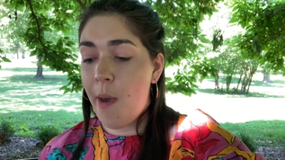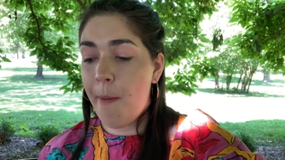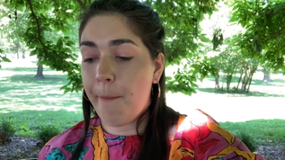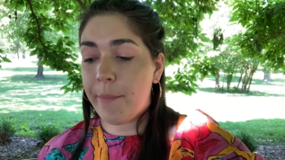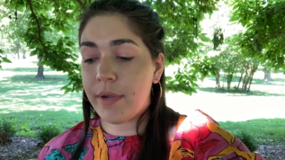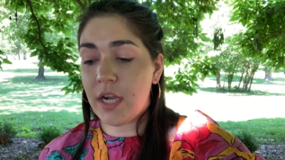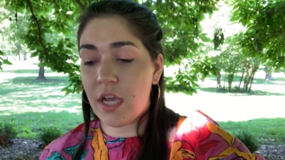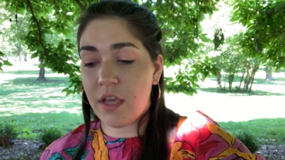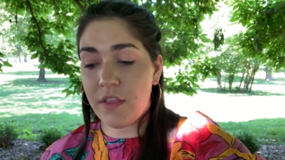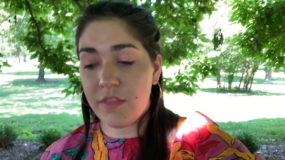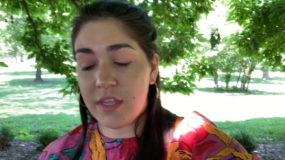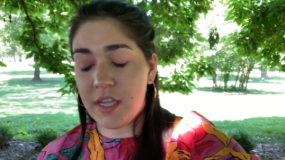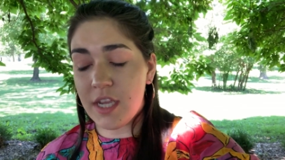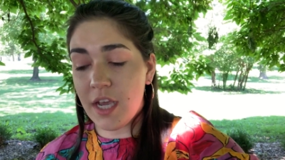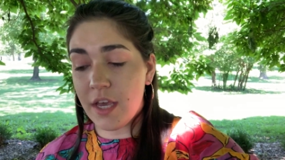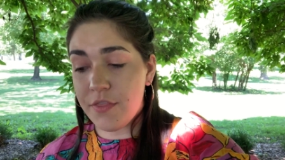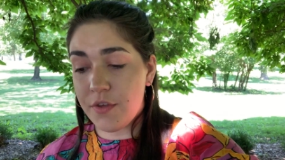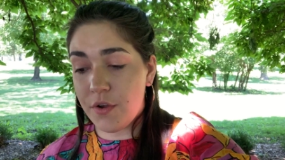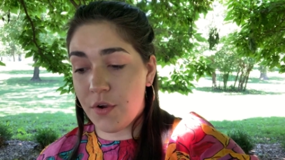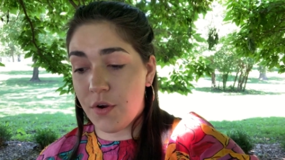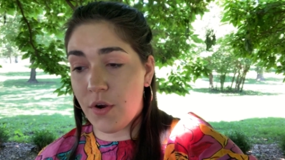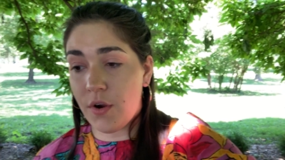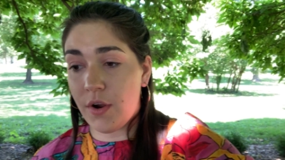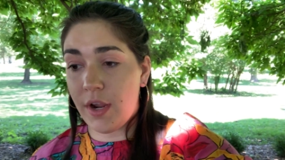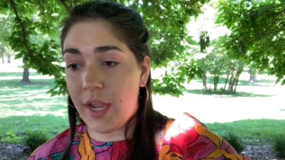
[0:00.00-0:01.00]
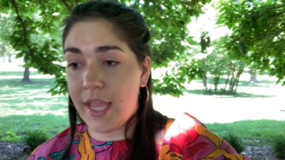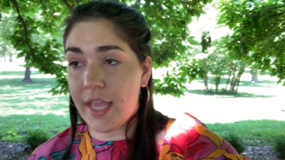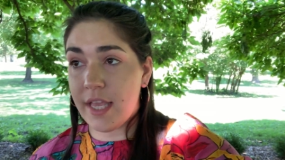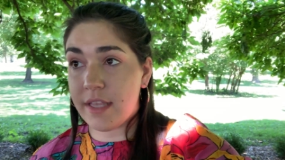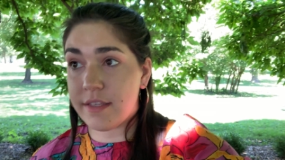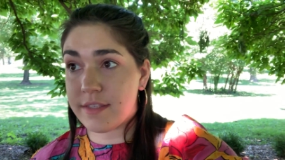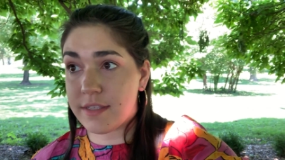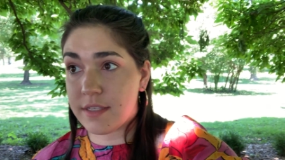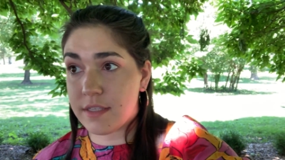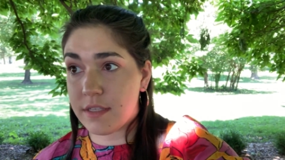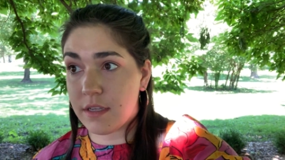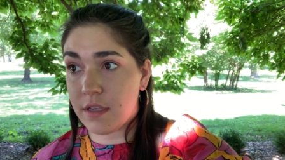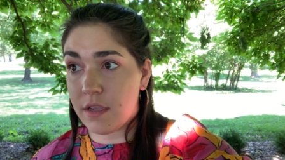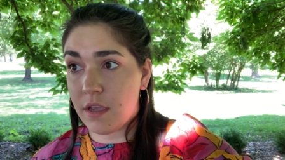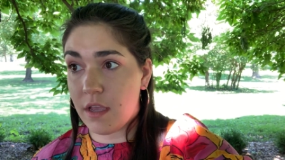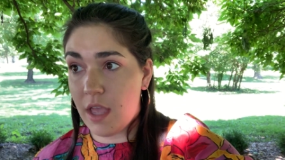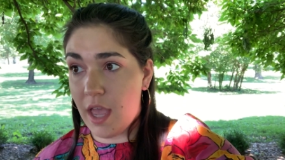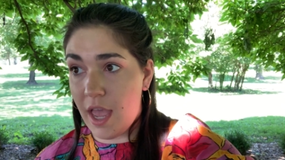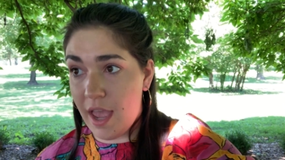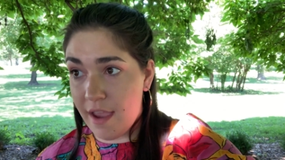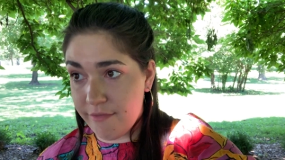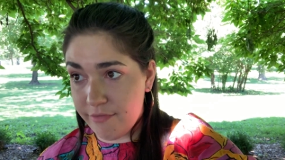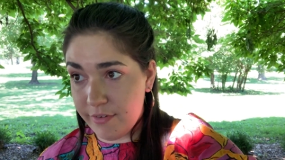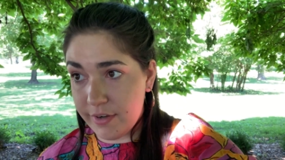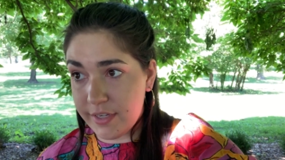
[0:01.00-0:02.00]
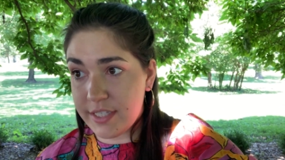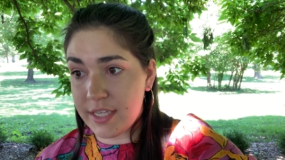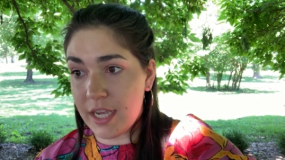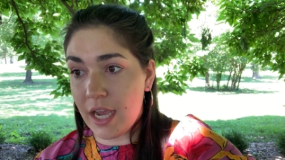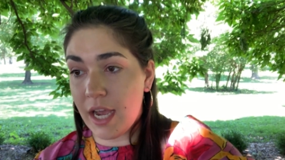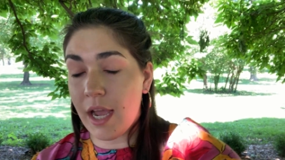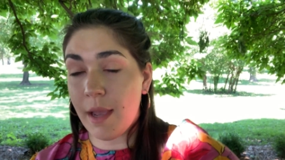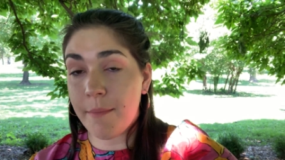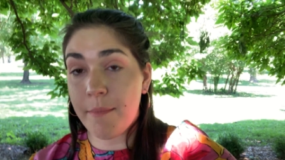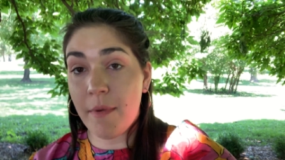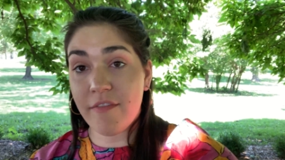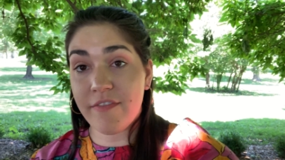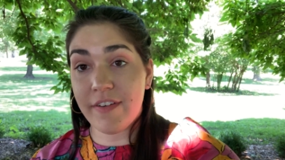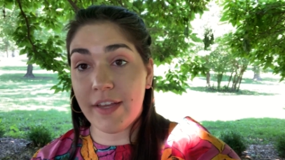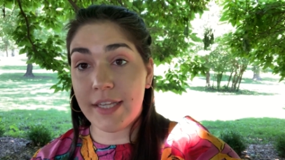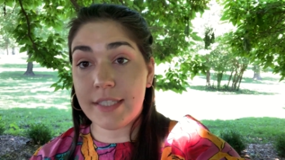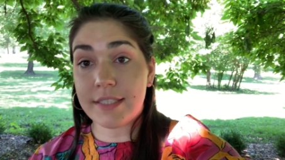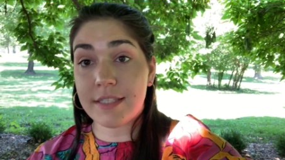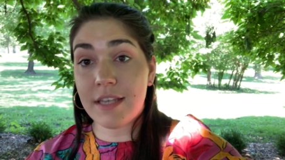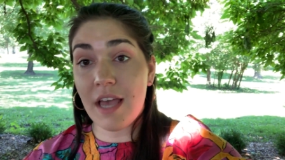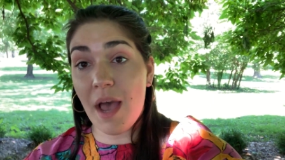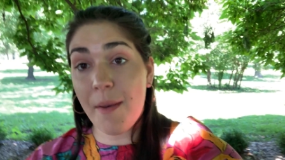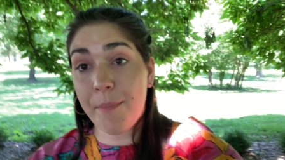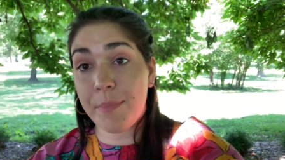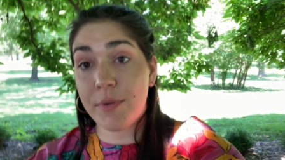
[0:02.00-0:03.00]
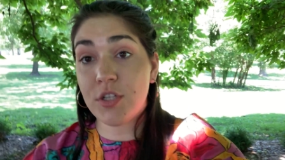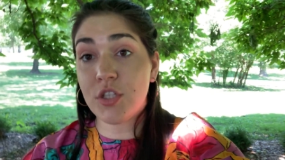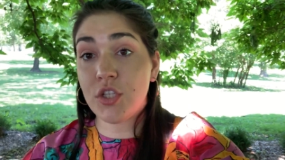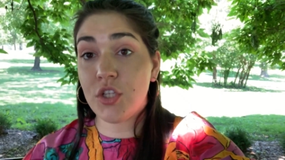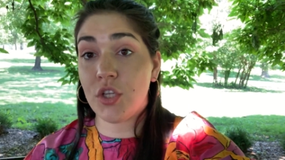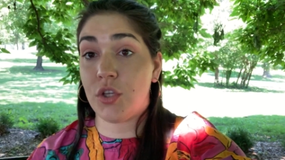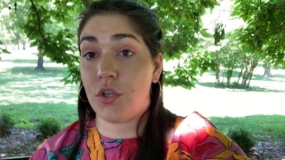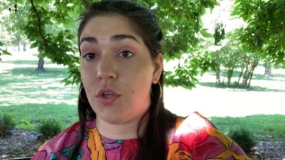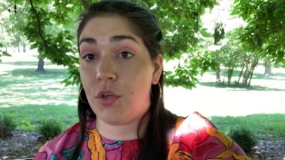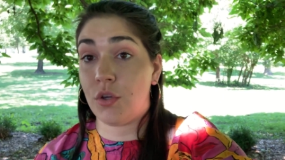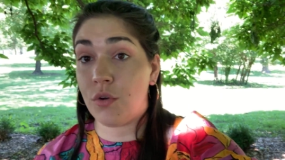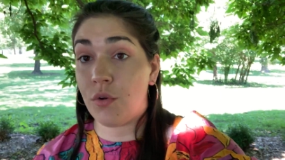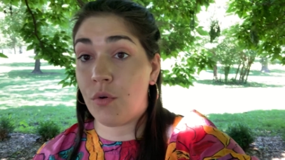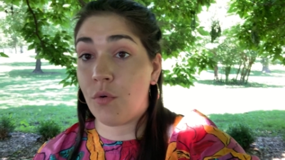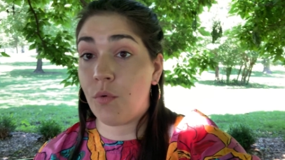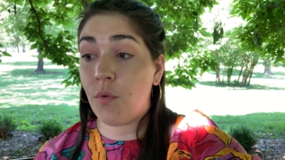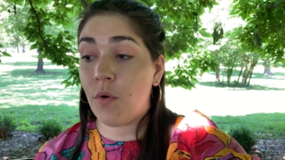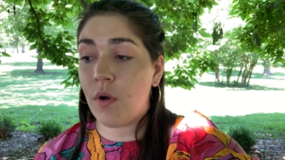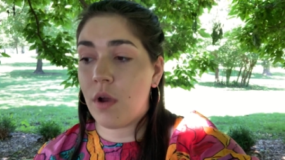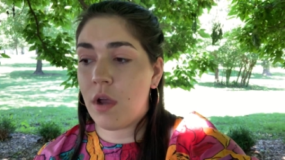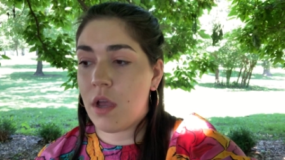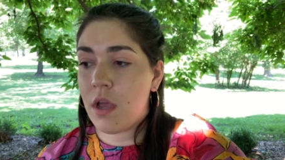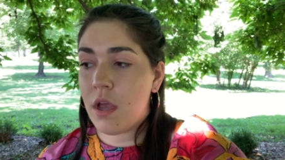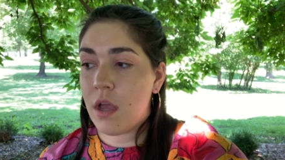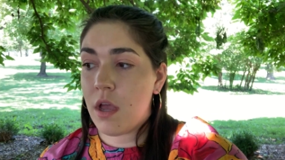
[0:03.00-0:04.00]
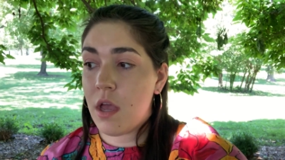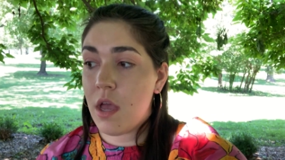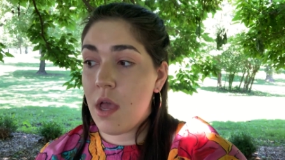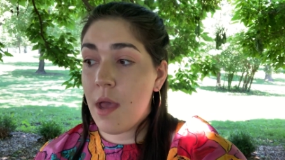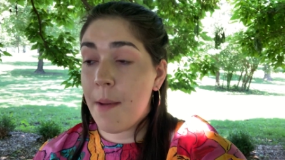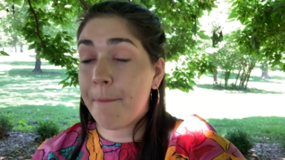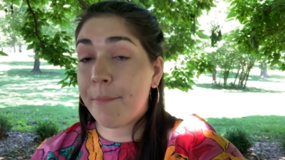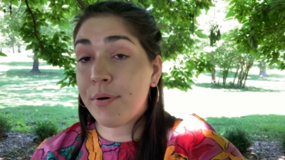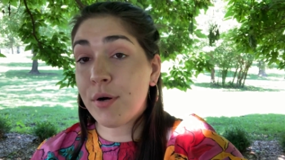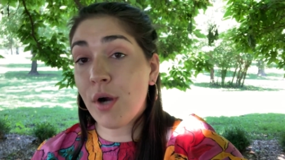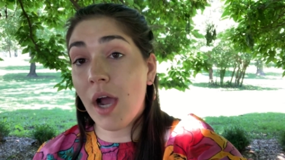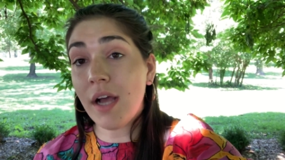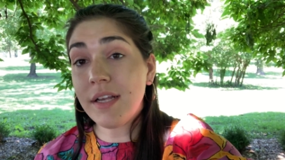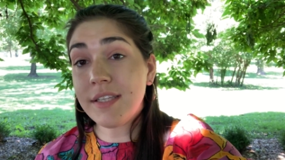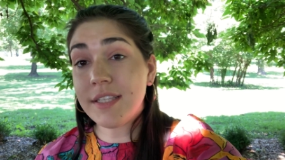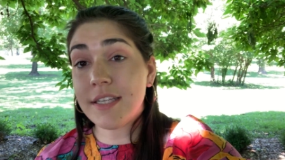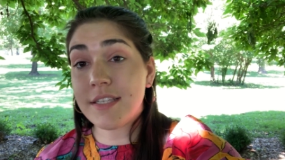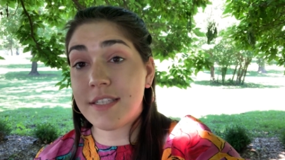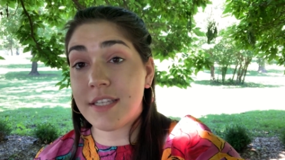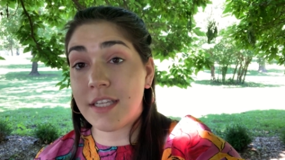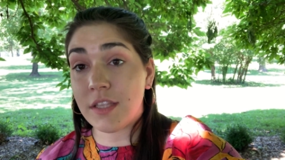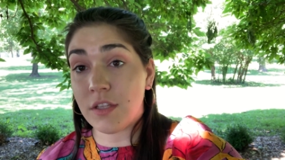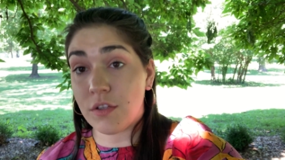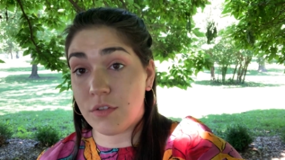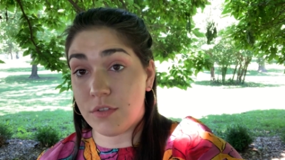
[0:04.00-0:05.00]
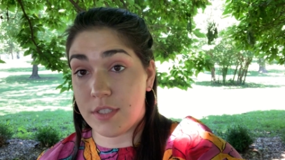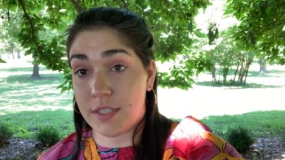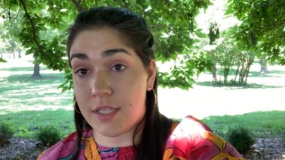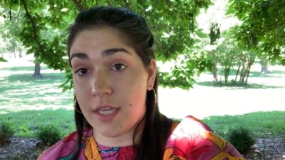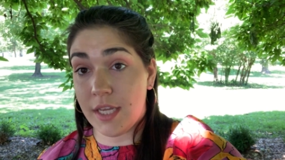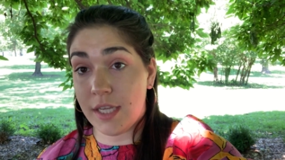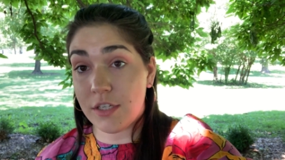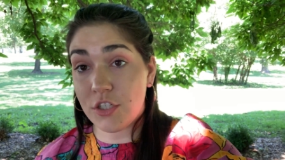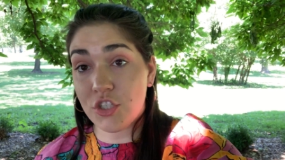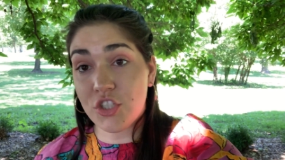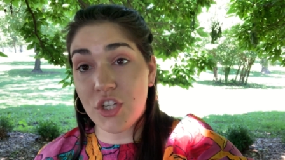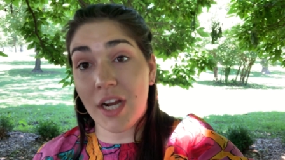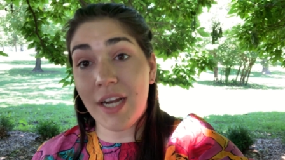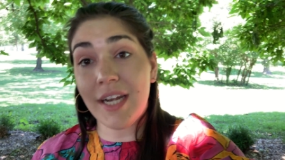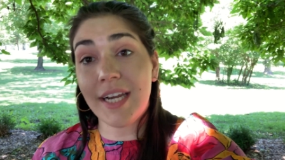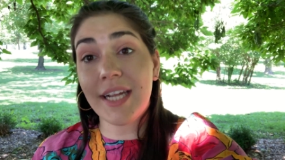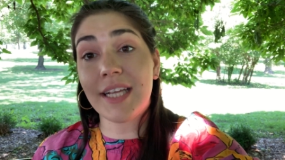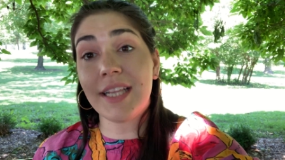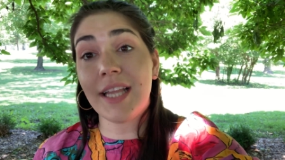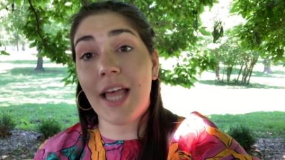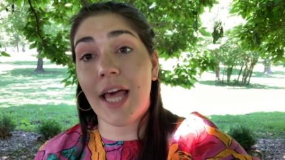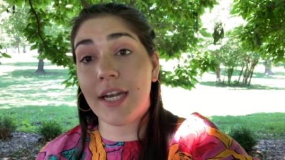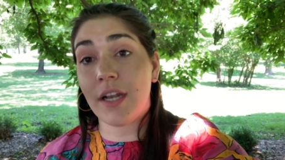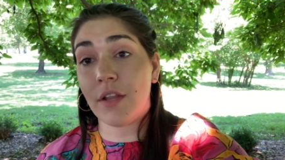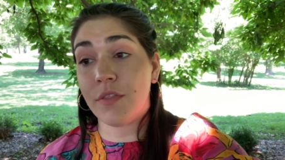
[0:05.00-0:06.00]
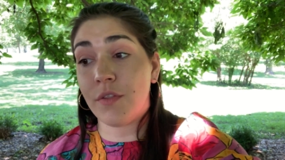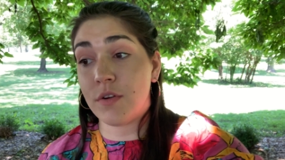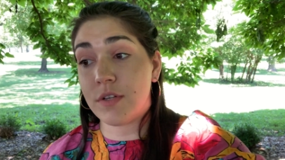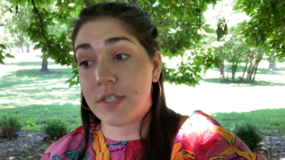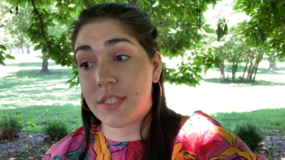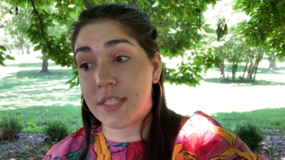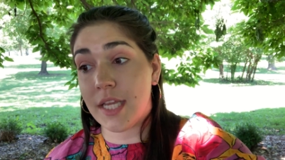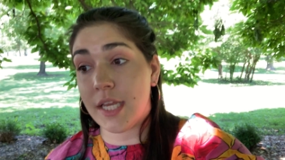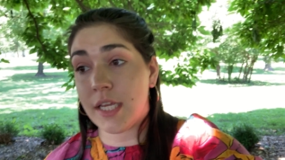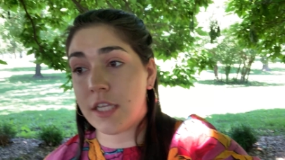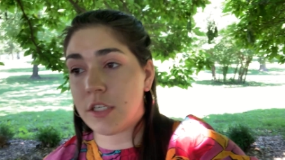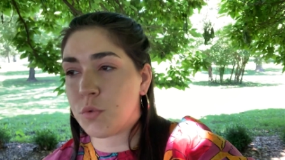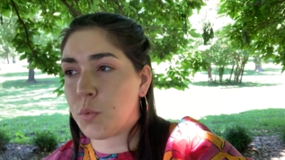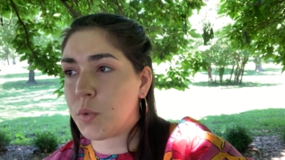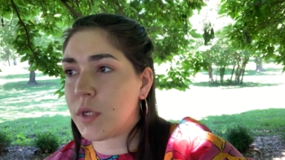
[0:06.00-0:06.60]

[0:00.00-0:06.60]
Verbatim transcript: But on the other, it's every time events happen to you, processing those things, shining a light on those things.